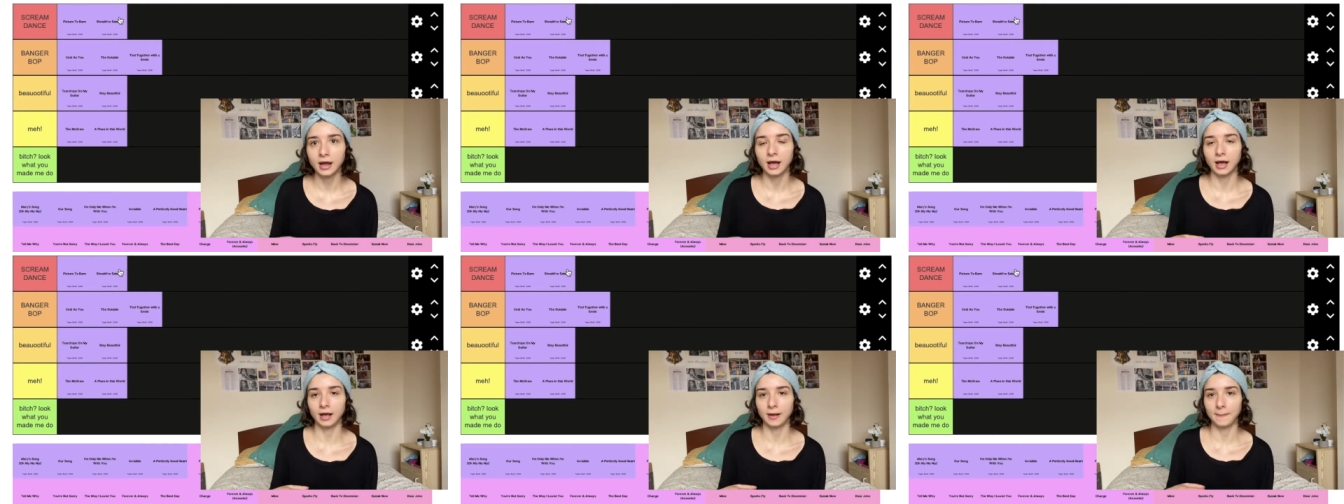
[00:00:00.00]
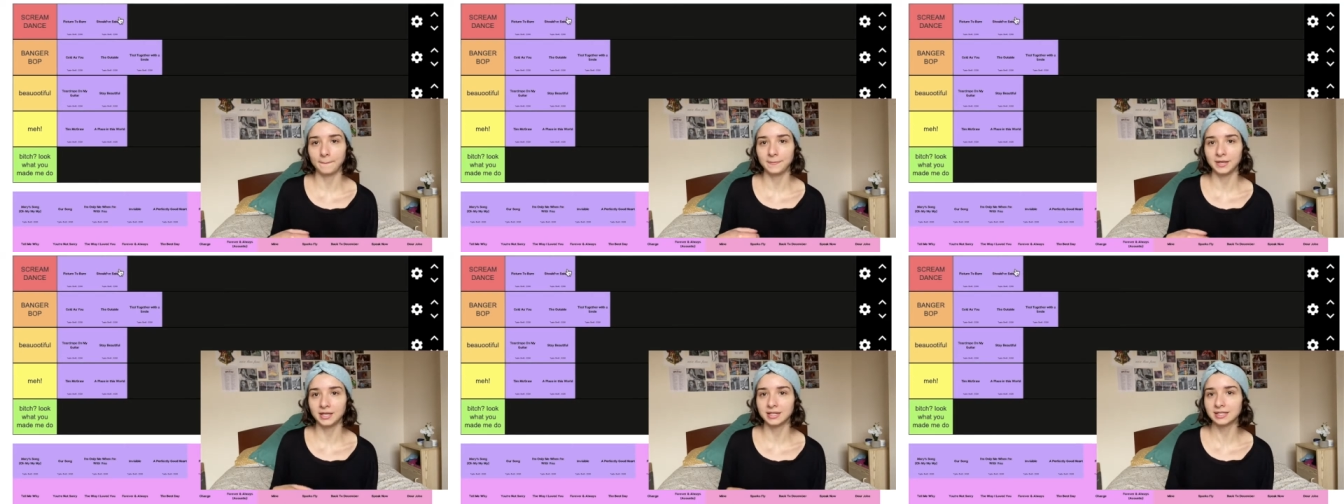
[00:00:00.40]
um,
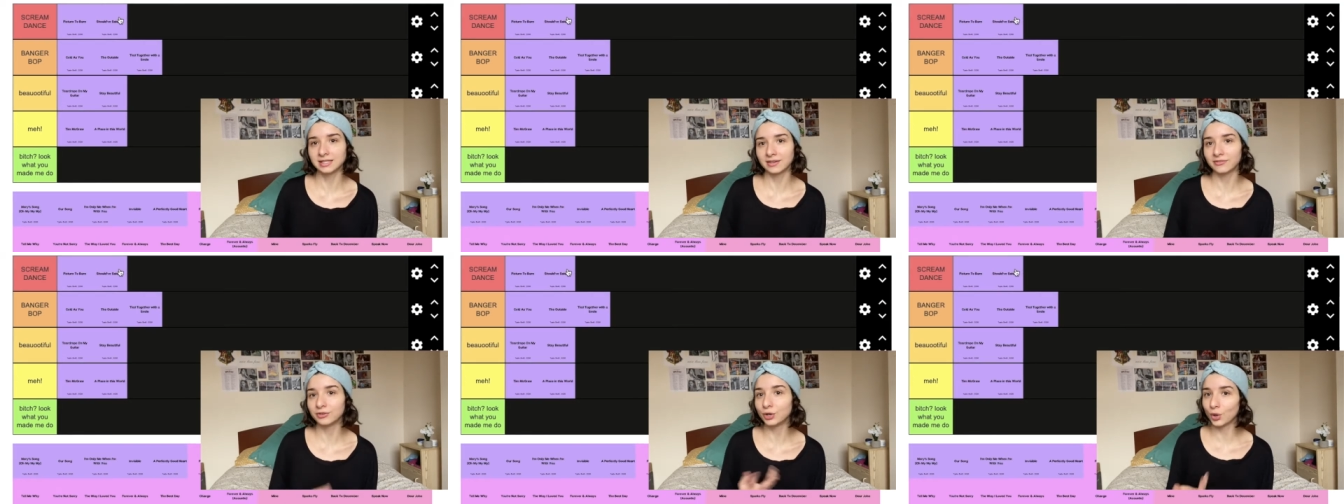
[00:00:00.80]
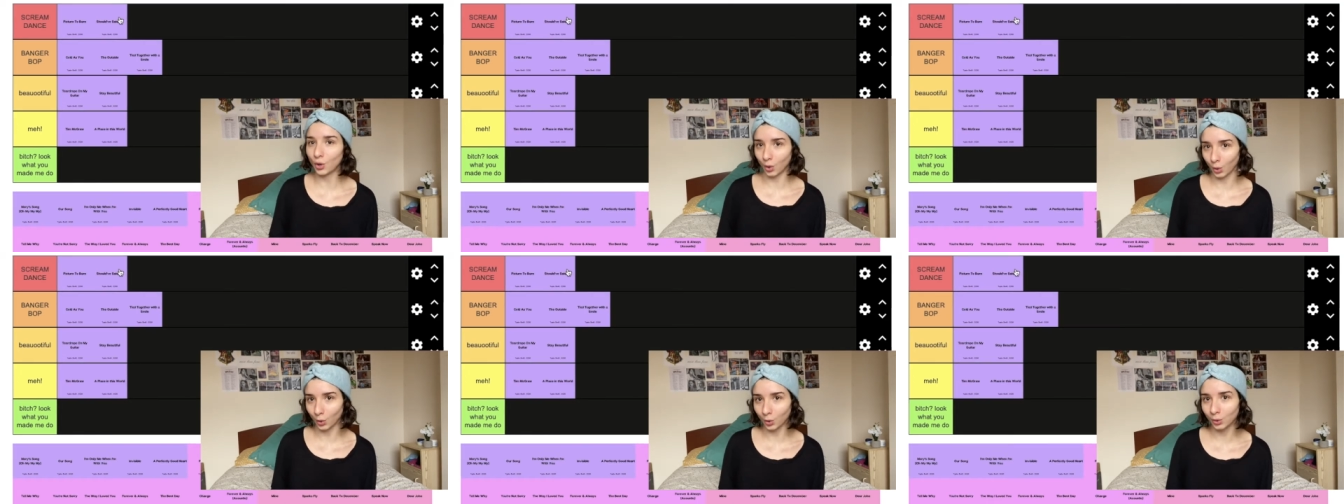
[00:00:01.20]
because of
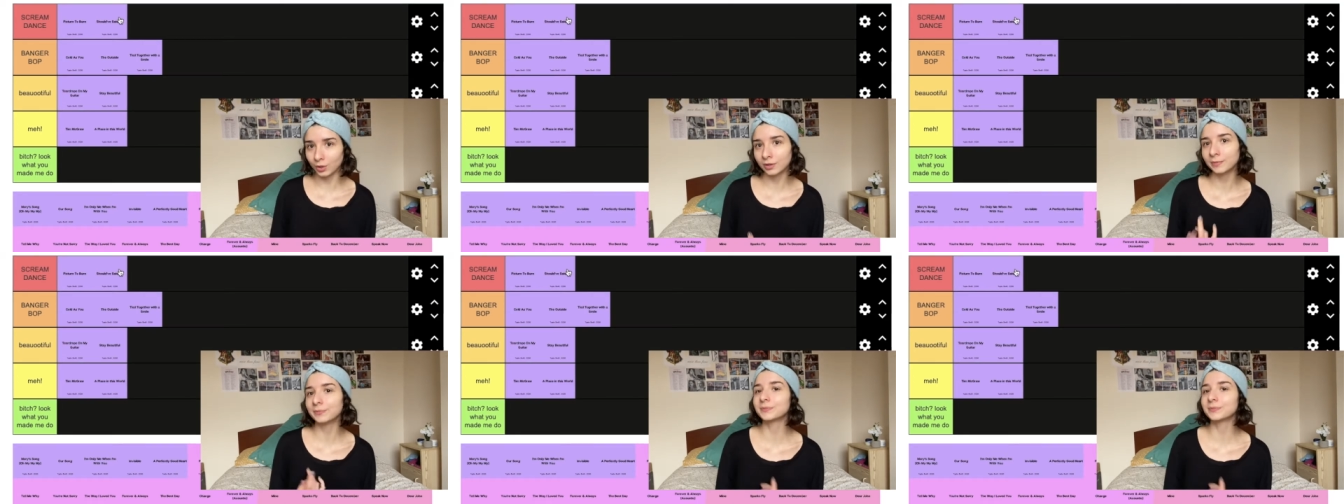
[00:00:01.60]
Nicole.